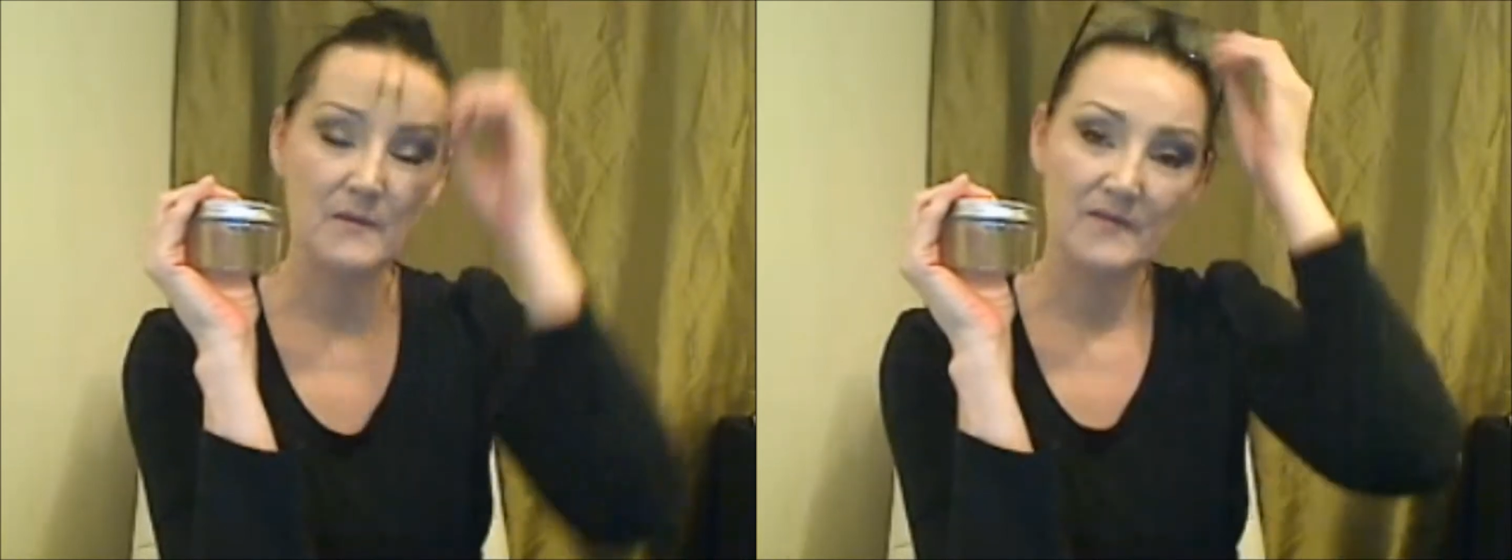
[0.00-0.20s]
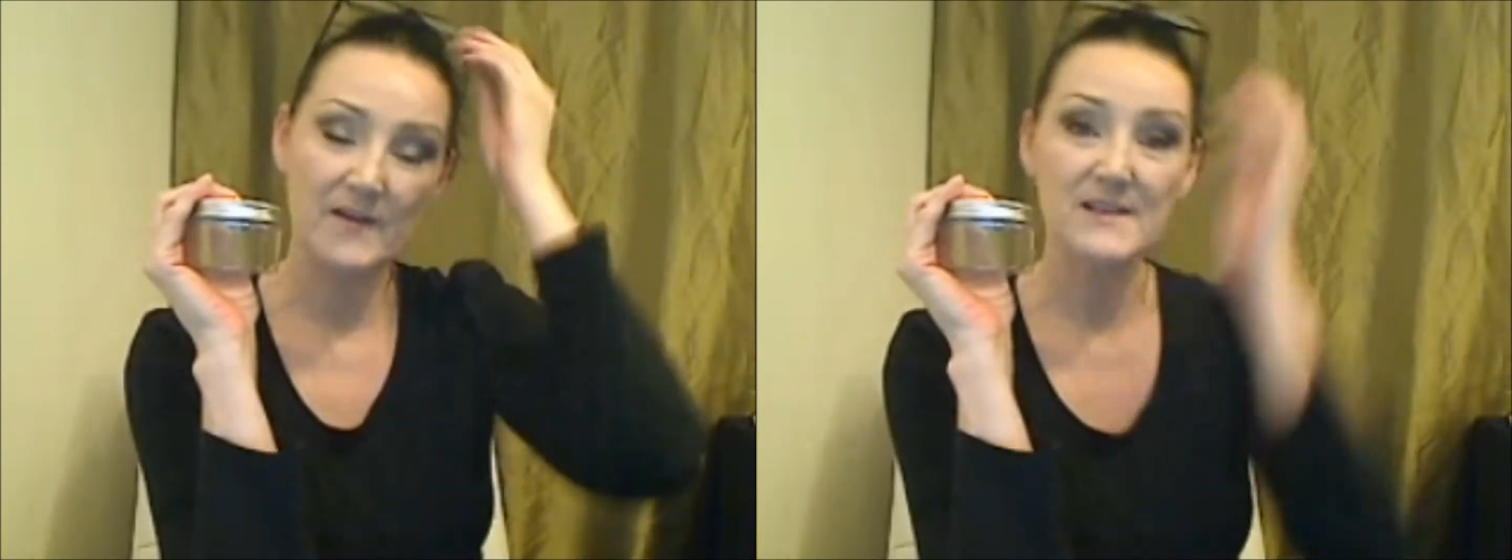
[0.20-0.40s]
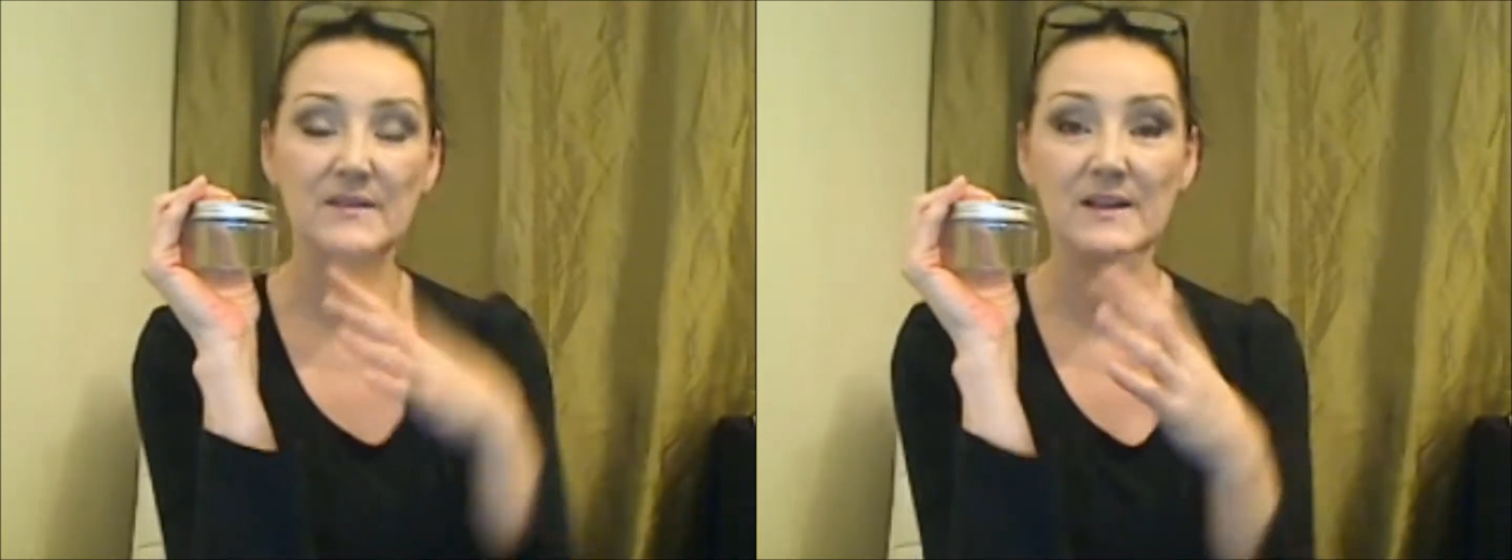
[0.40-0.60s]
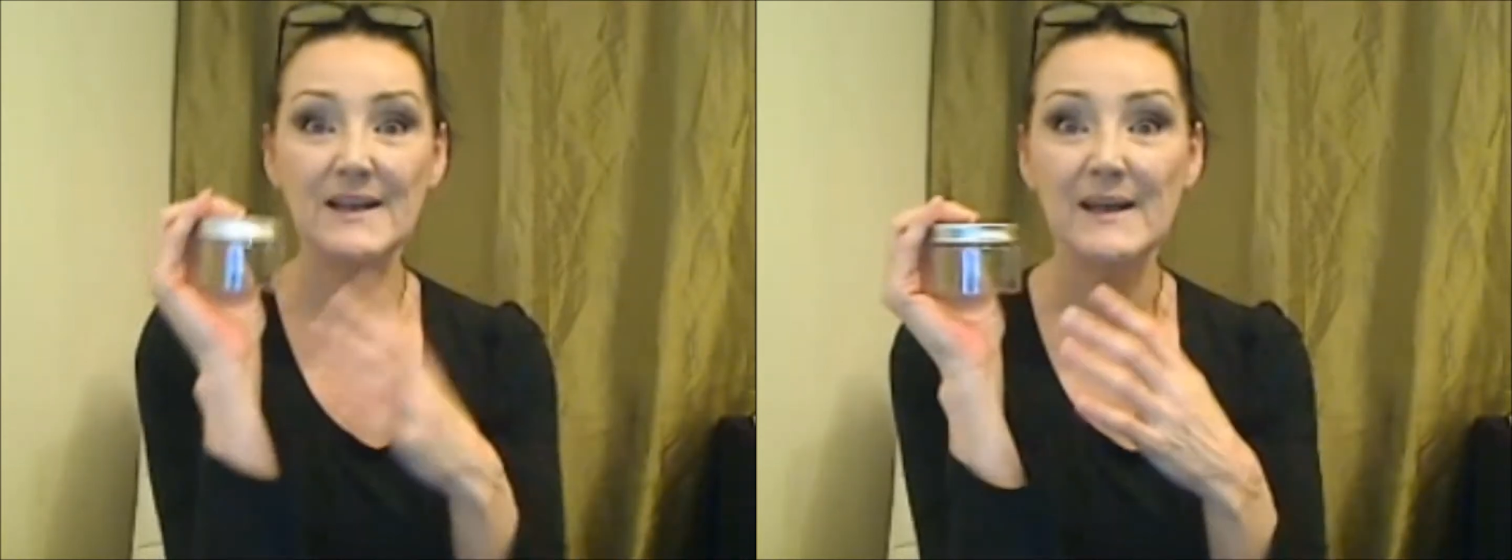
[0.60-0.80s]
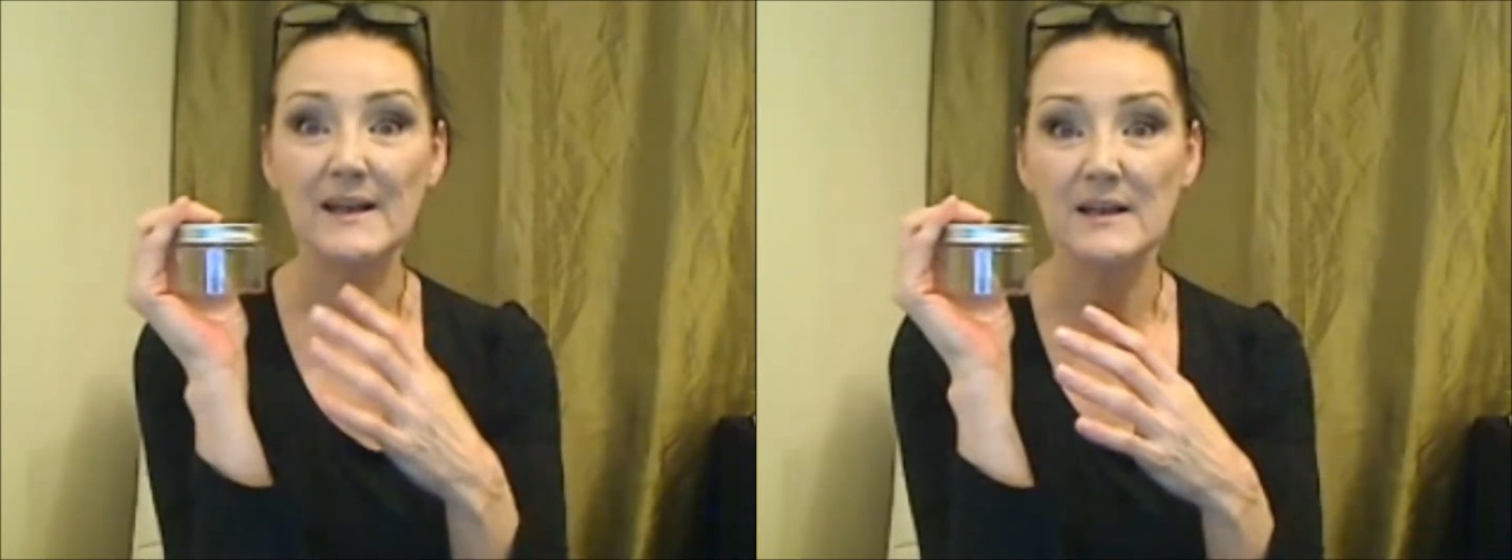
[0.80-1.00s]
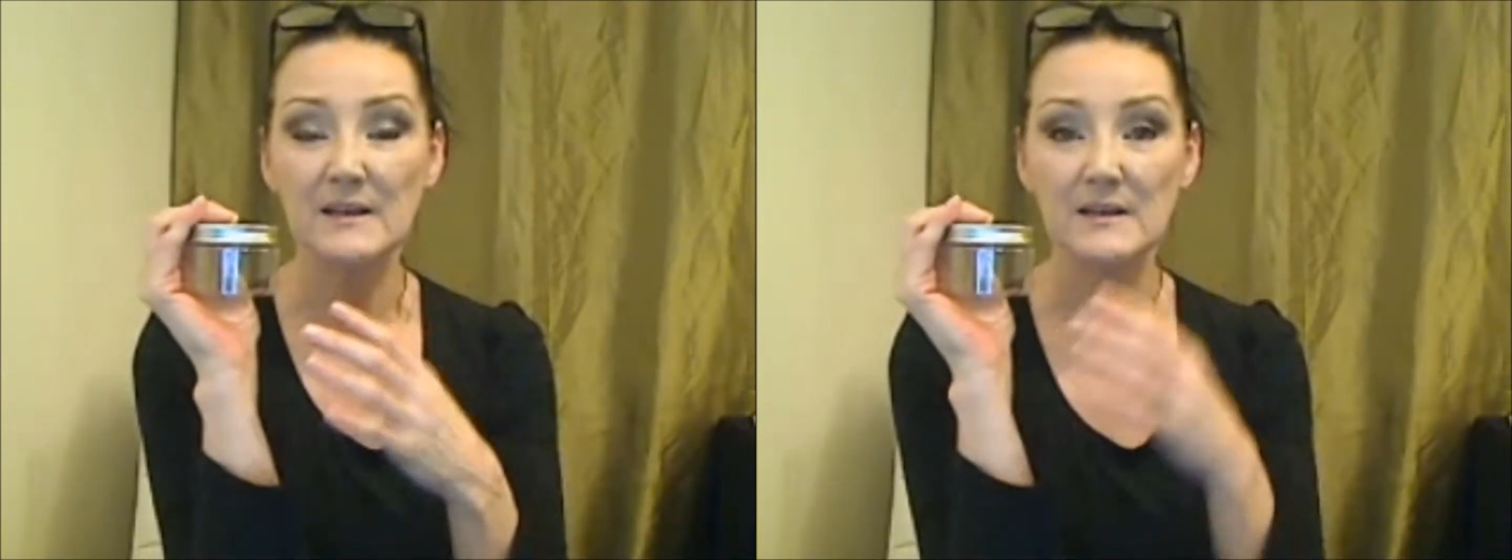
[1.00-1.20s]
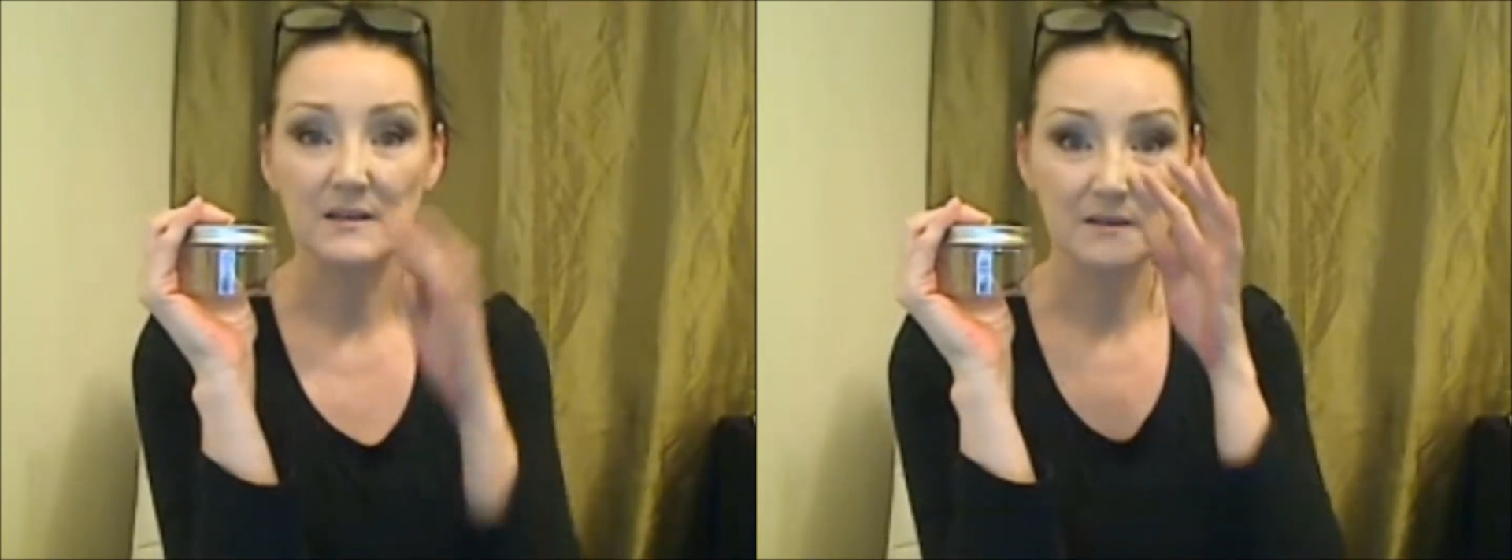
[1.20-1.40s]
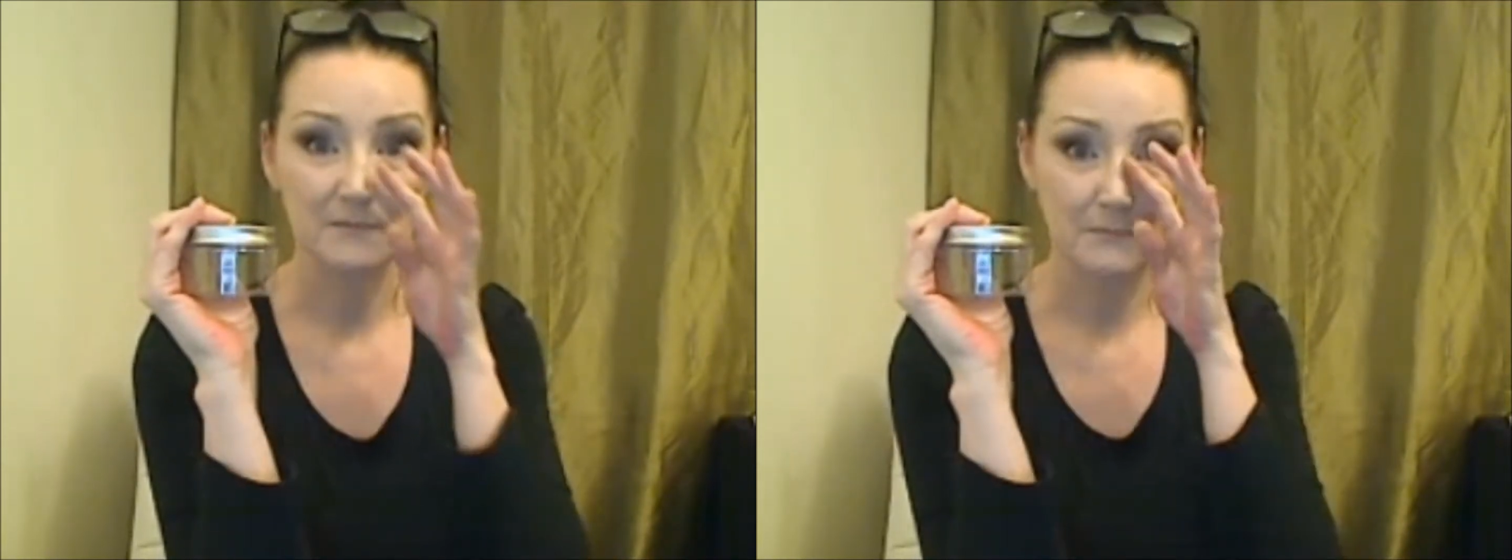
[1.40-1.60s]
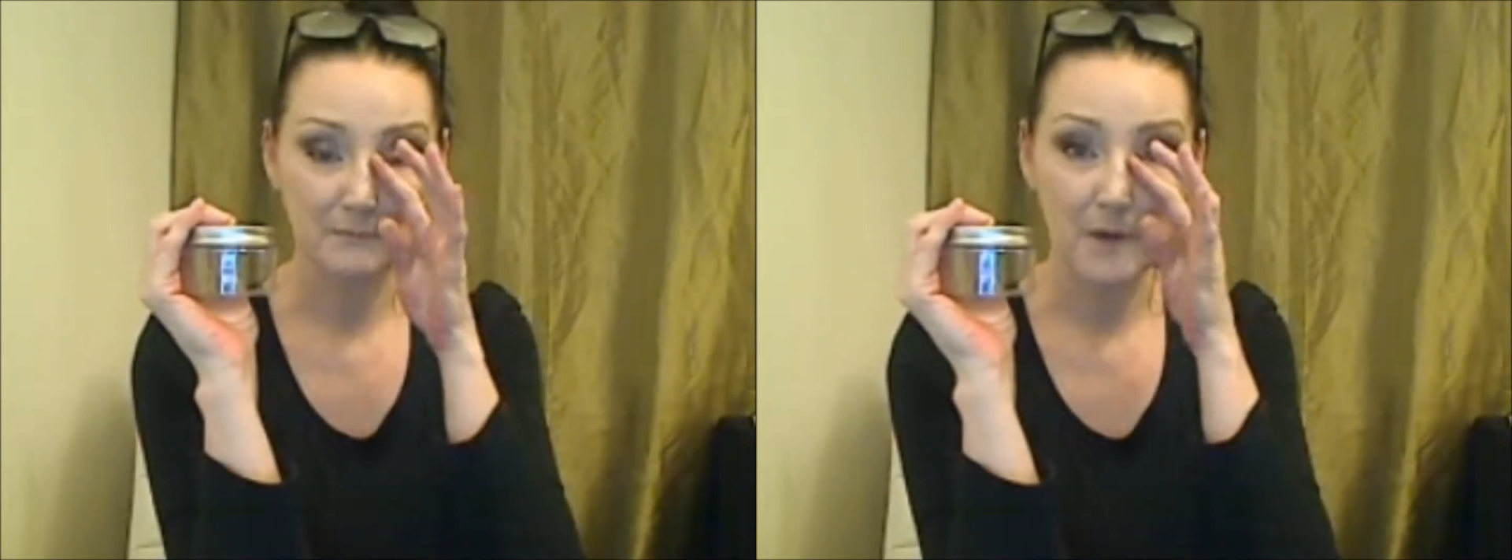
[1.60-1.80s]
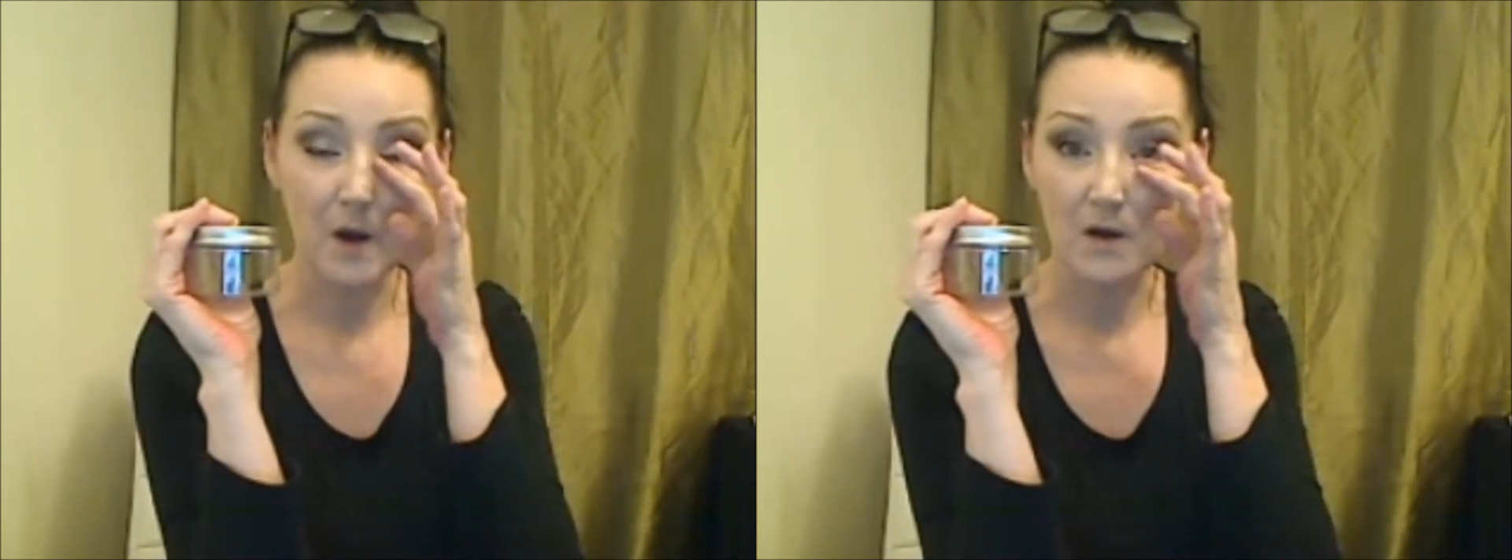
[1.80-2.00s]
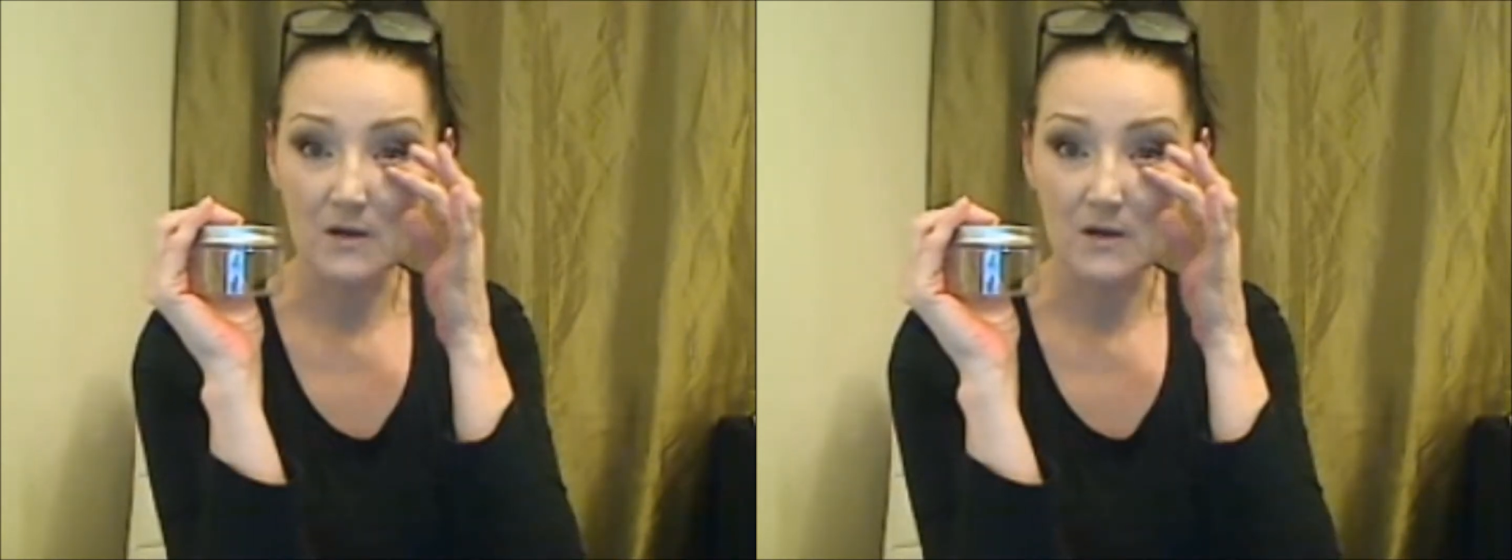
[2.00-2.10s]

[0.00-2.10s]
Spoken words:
festival glitter bar,